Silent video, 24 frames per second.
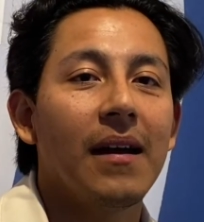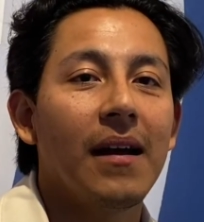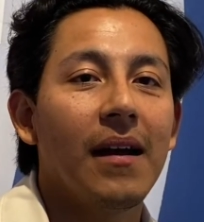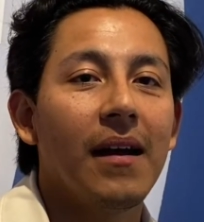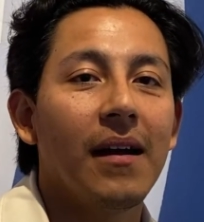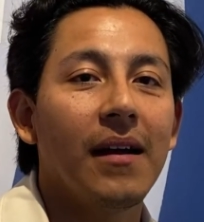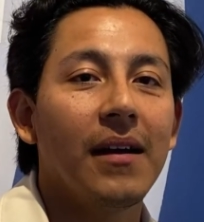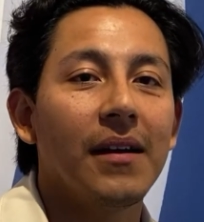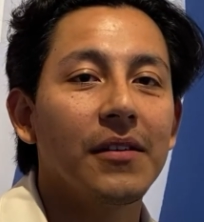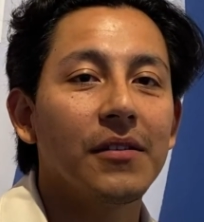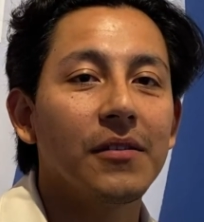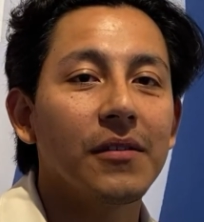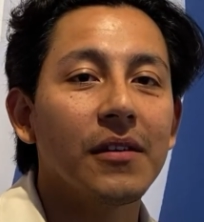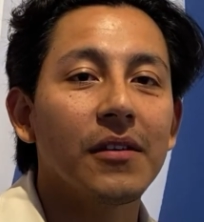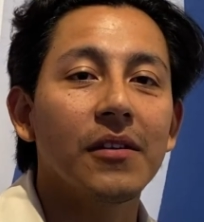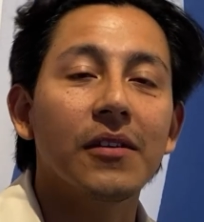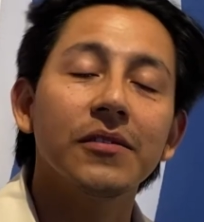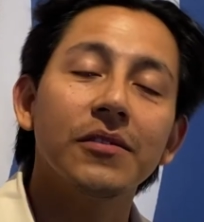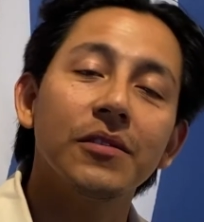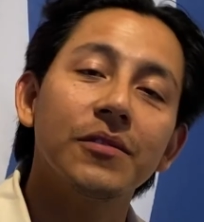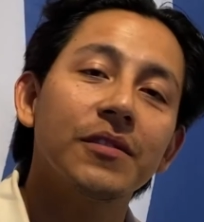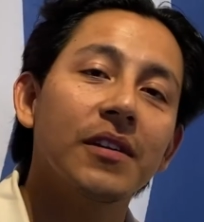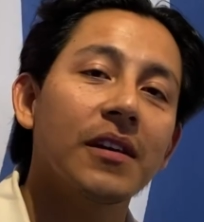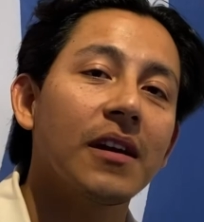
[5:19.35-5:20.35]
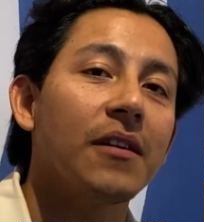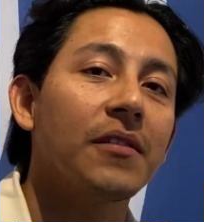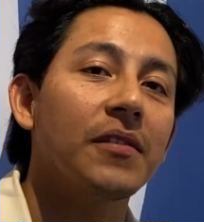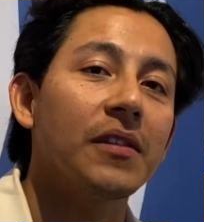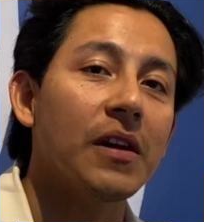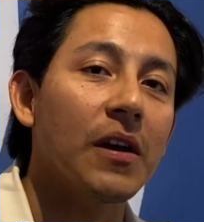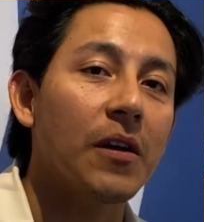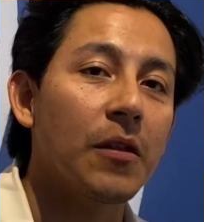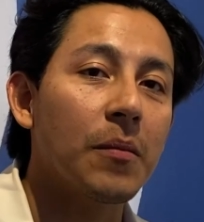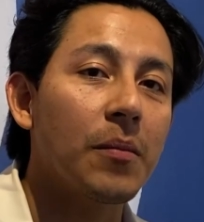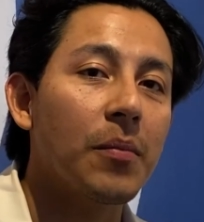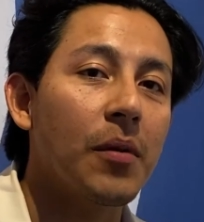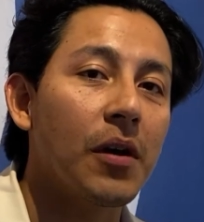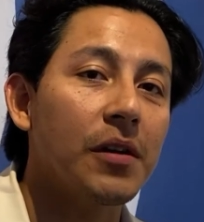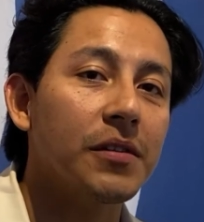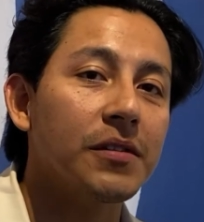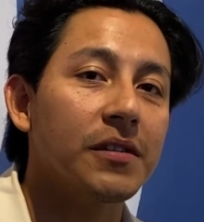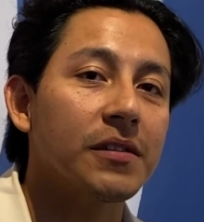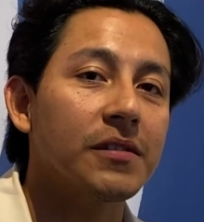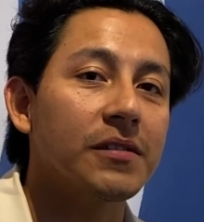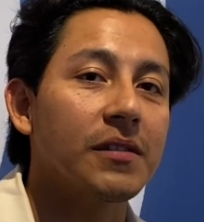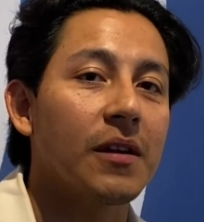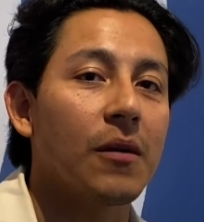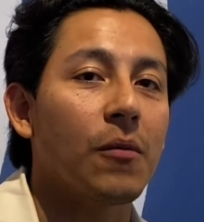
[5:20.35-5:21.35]
And you can also check out the other
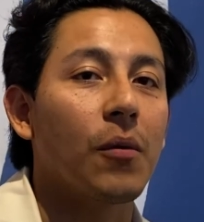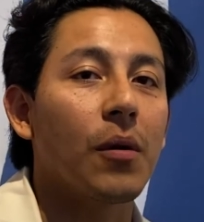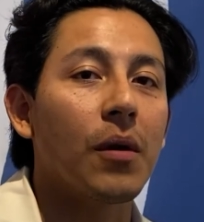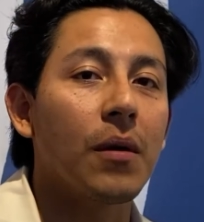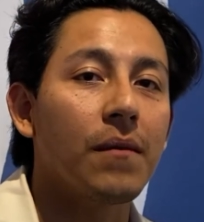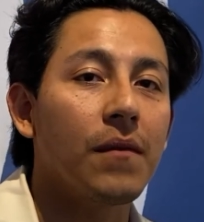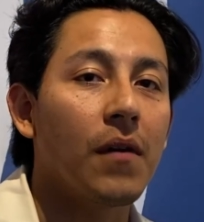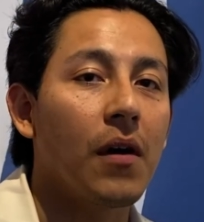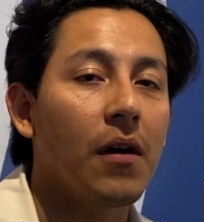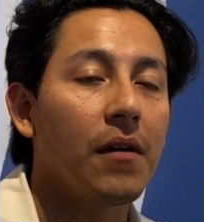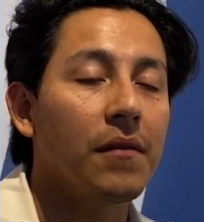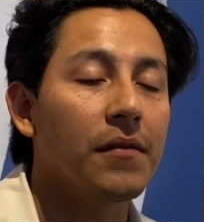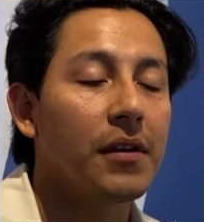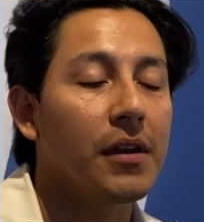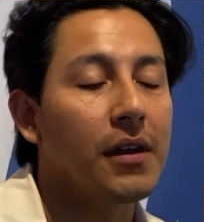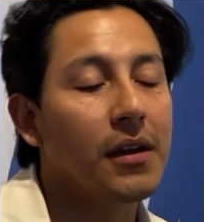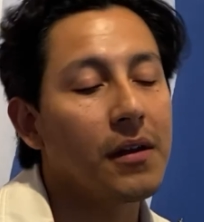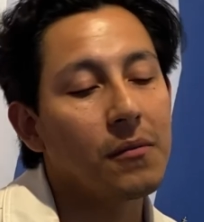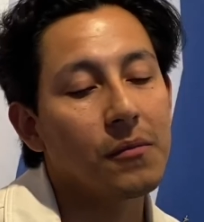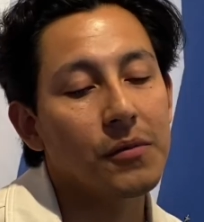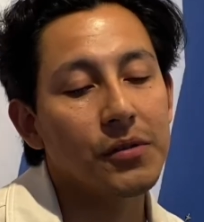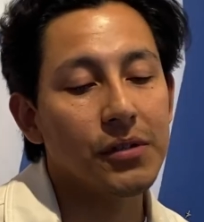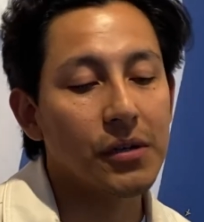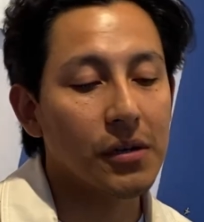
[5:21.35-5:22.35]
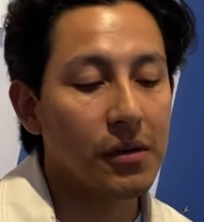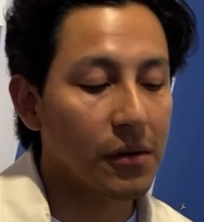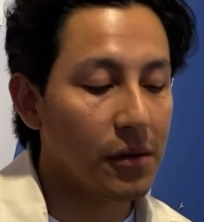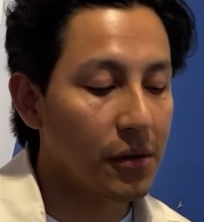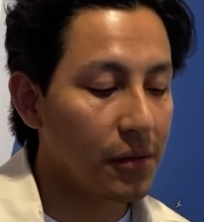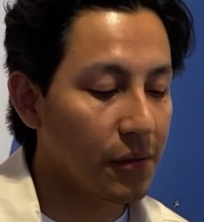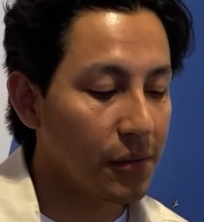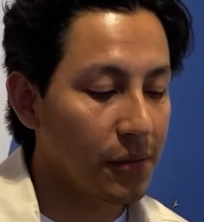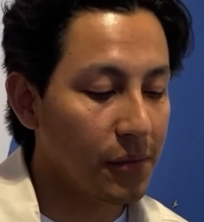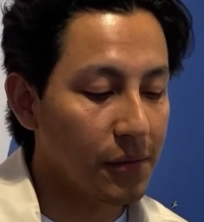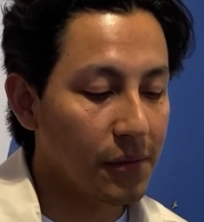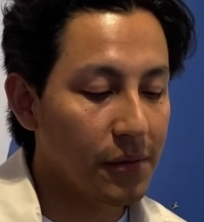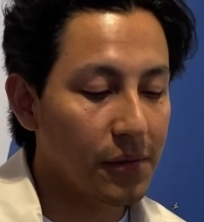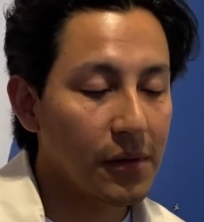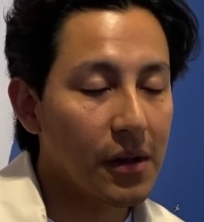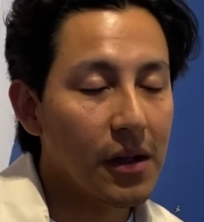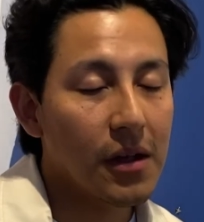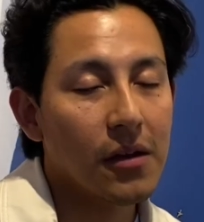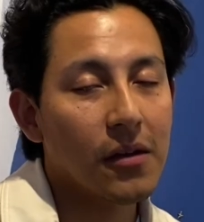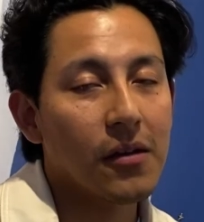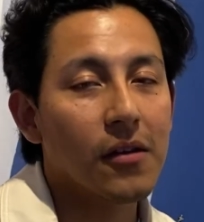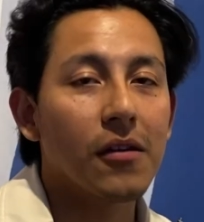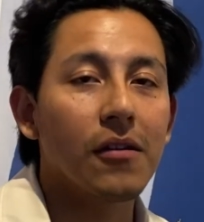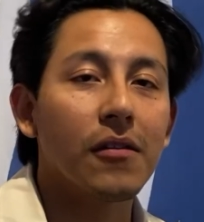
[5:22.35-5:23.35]
projects that we're involved in, which include
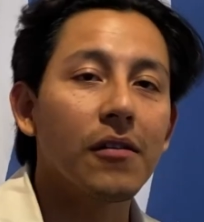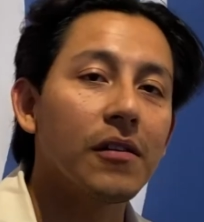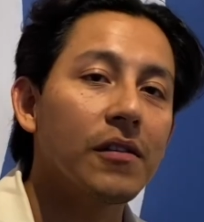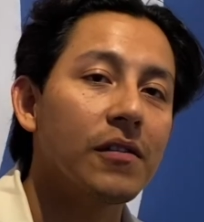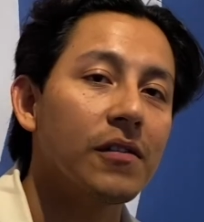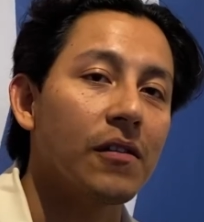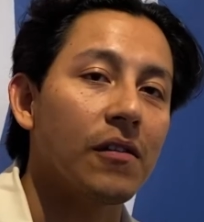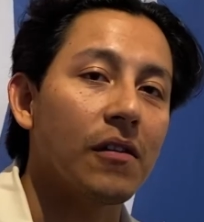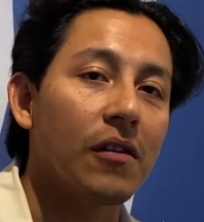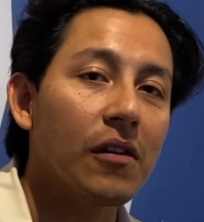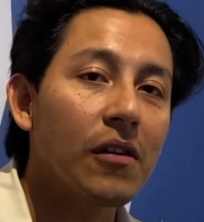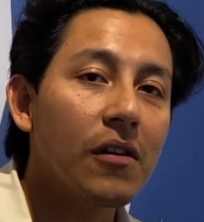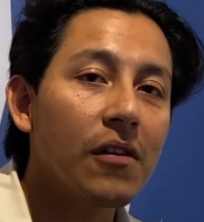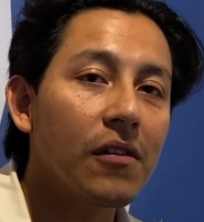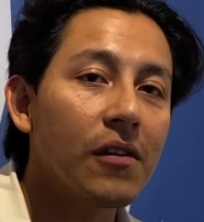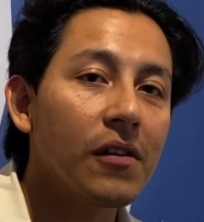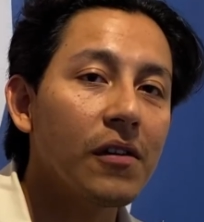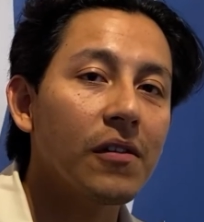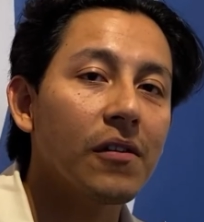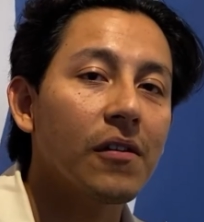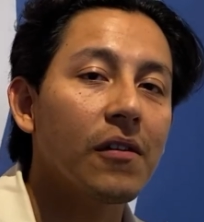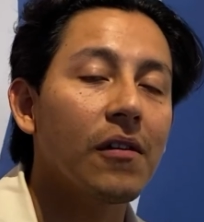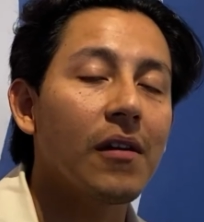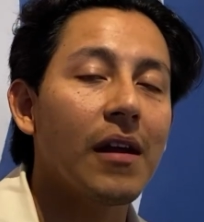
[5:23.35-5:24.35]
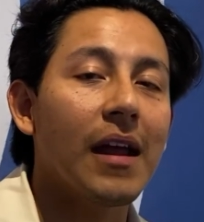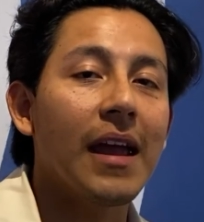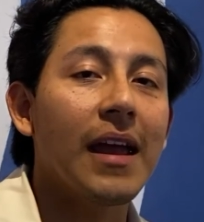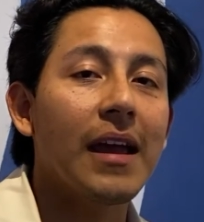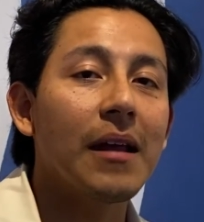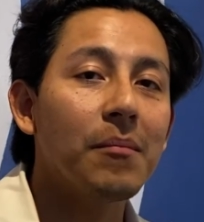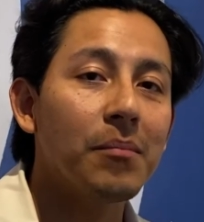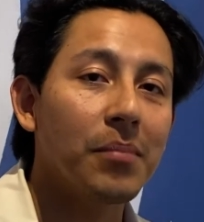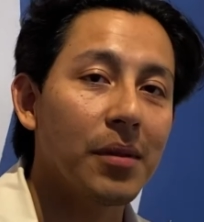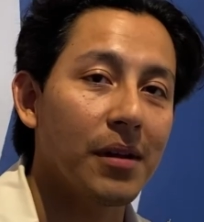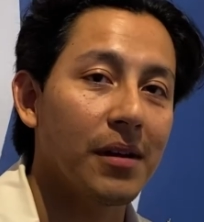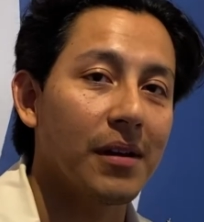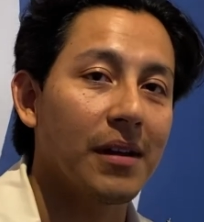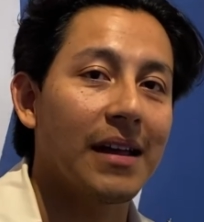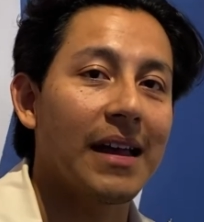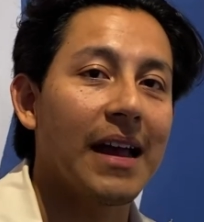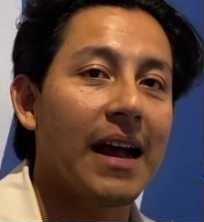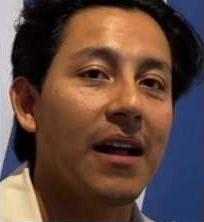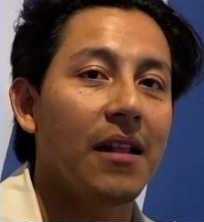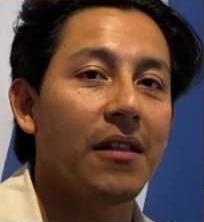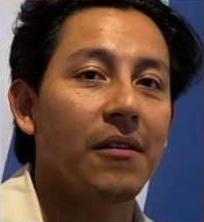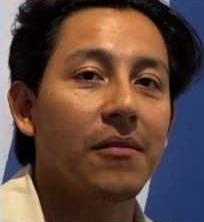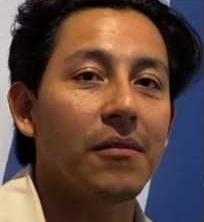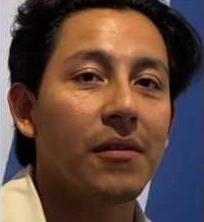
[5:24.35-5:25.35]
Curacer and Curacer and Plug
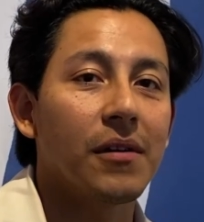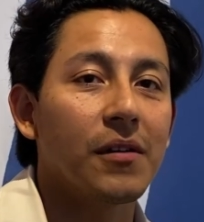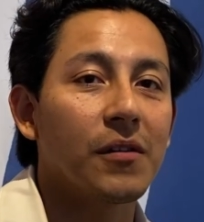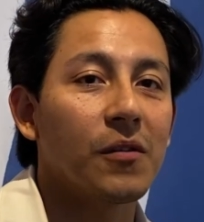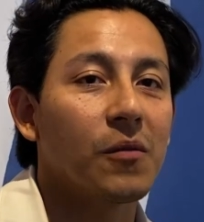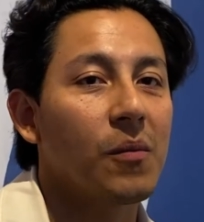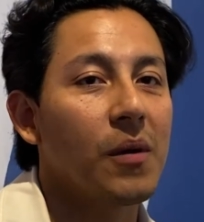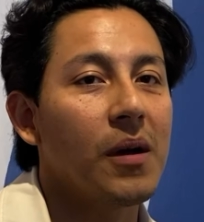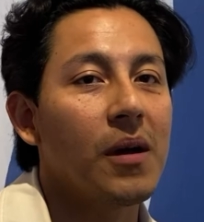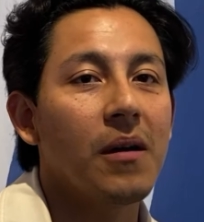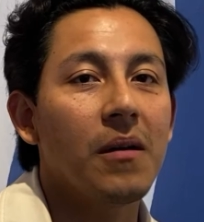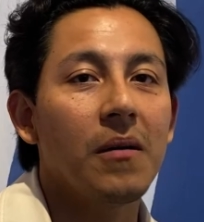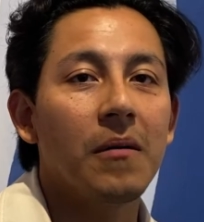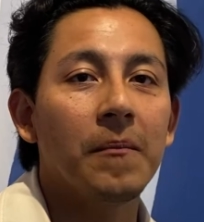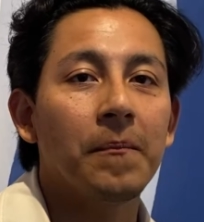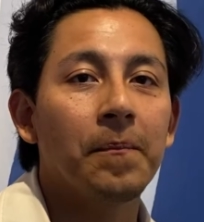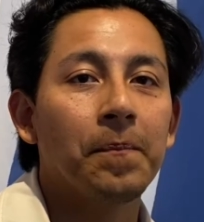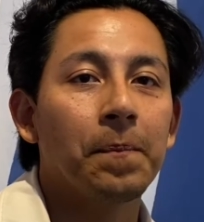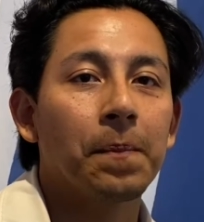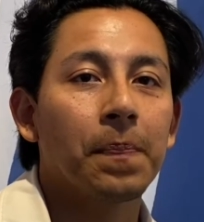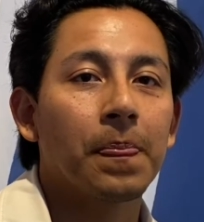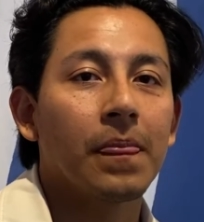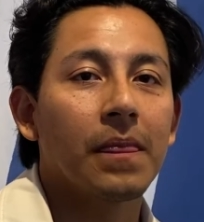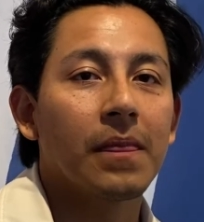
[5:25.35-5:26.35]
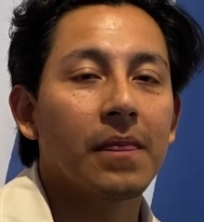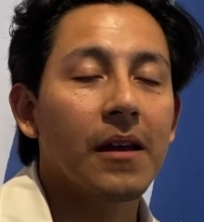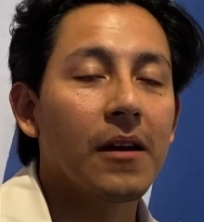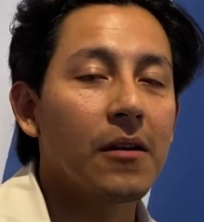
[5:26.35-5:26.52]
Gallery as well.